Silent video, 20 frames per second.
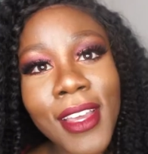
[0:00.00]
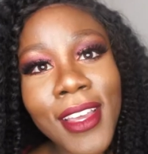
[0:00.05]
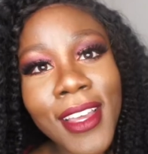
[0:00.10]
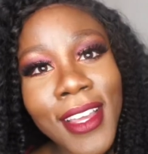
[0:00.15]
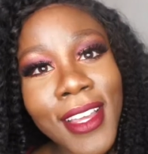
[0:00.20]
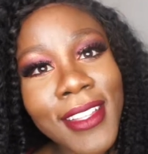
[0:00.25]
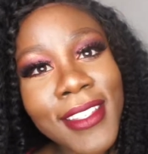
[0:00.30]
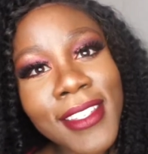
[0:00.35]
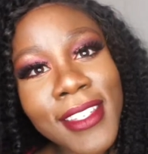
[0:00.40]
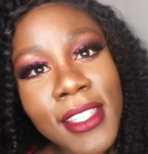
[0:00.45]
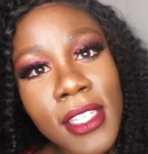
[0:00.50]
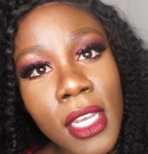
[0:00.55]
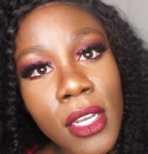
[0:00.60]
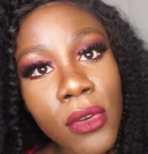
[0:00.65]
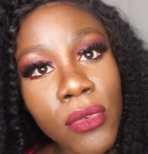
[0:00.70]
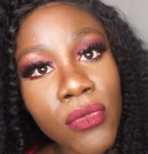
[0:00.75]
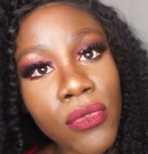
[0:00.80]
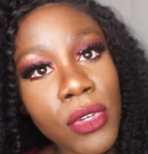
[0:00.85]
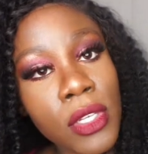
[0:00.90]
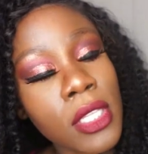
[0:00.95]
It's just like
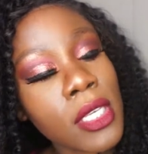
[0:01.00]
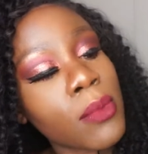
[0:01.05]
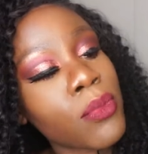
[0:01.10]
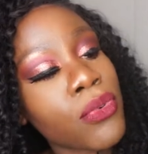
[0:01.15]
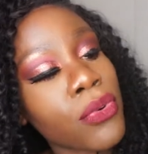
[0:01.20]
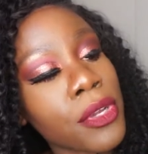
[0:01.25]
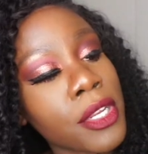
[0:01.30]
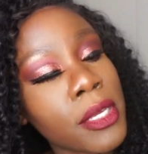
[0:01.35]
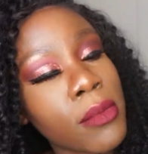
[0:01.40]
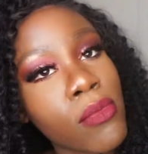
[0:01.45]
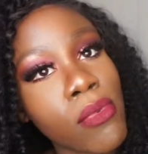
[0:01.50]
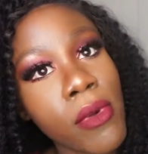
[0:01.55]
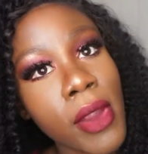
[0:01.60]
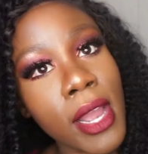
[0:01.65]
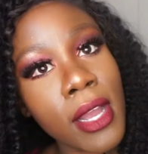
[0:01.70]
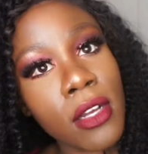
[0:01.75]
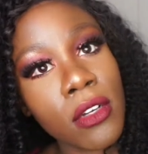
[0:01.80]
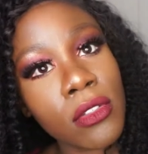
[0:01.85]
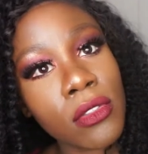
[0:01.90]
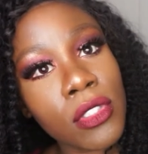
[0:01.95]
a really pretty
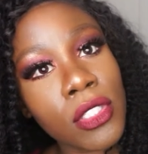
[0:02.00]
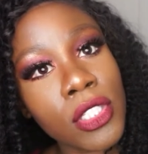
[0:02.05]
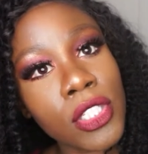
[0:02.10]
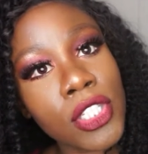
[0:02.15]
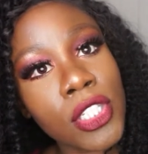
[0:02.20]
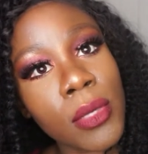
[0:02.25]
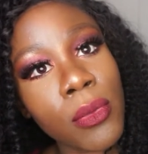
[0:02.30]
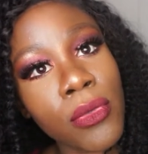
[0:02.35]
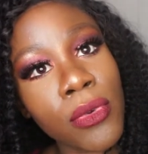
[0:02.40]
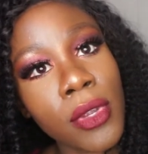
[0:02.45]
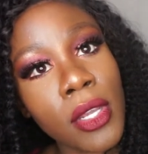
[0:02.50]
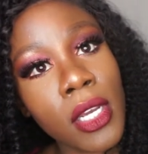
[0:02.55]
brown shimmery